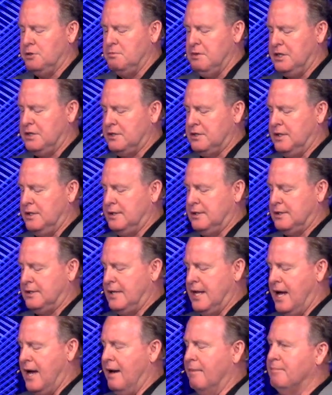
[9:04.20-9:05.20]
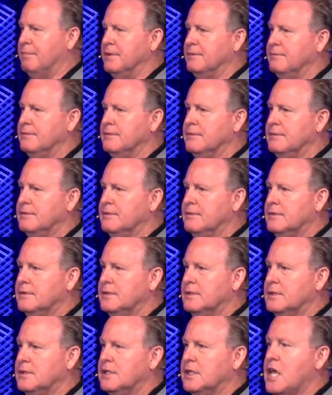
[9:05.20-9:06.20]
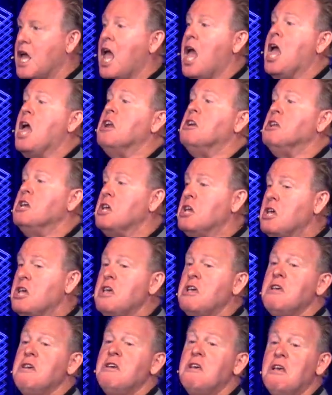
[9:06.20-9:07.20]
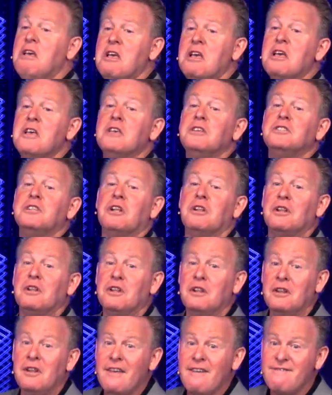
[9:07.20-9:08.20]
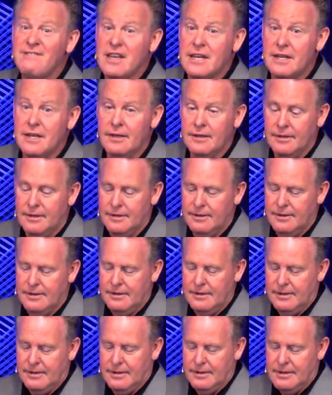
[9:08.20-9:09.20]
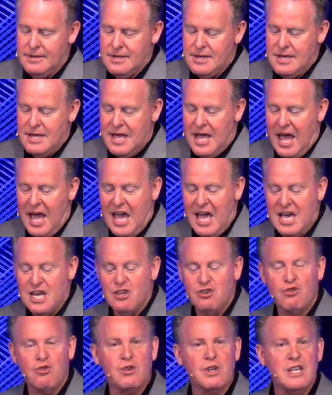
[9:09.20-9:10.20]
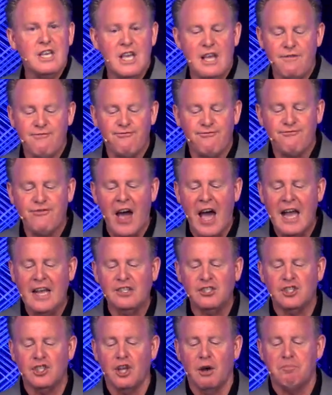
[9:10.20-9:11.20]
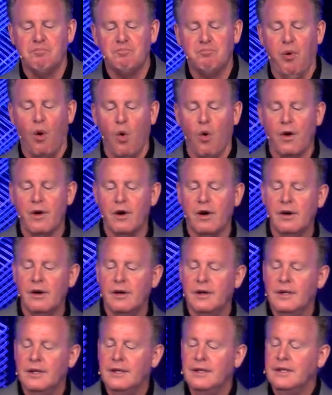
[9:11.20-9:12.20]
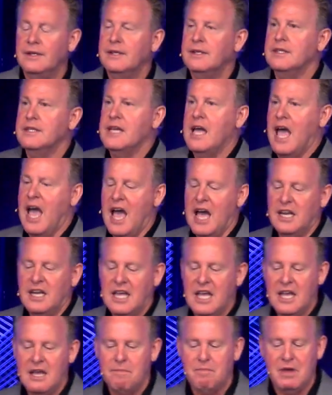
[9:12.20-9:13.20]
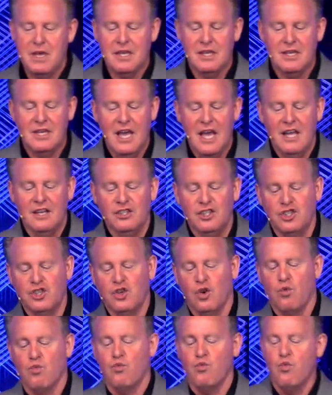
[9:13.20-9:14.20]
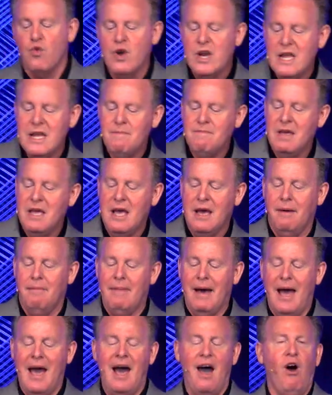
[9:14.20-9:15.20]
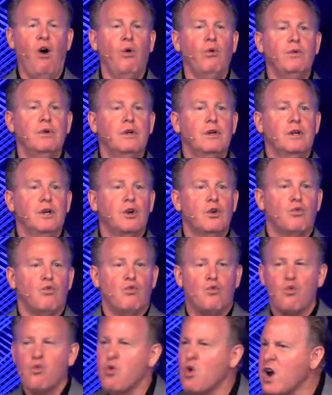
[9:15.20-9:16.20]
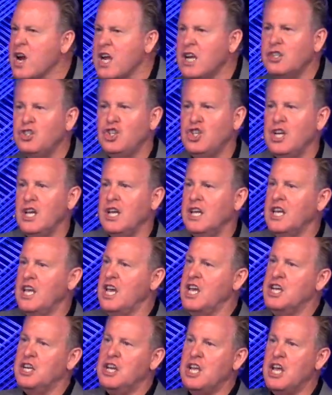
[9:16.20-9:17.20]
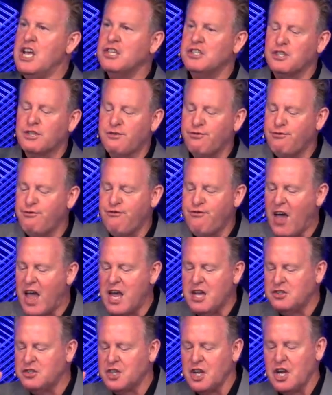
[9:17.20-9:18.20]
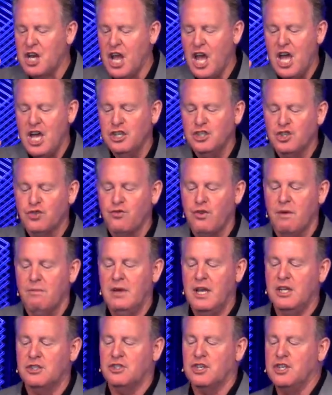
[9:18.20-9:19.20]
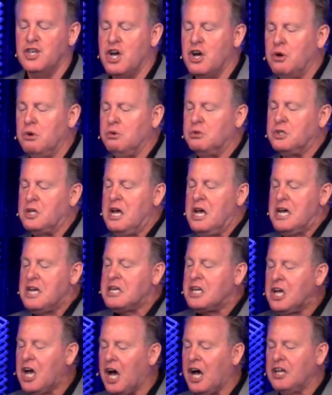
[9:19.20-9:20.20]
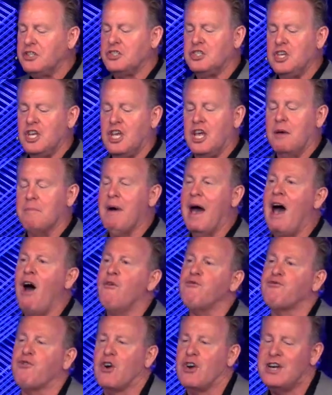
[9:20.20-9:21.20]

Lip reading: missed his stop. And he is livid. Angry, he finds the porter and he begins to ream him out, raging in his face an inch from his nose, cussing him out for